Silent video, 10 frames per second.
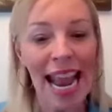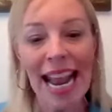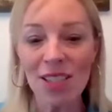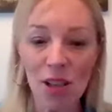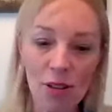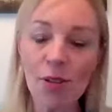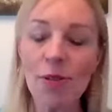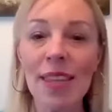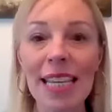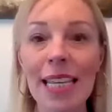It's also
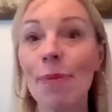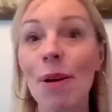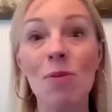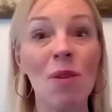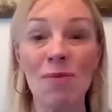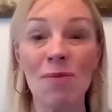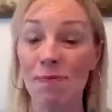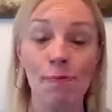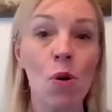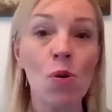thinking about, well,
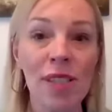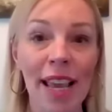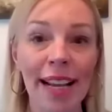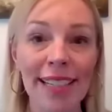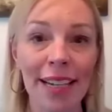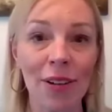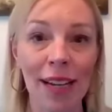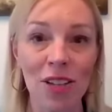post-secondary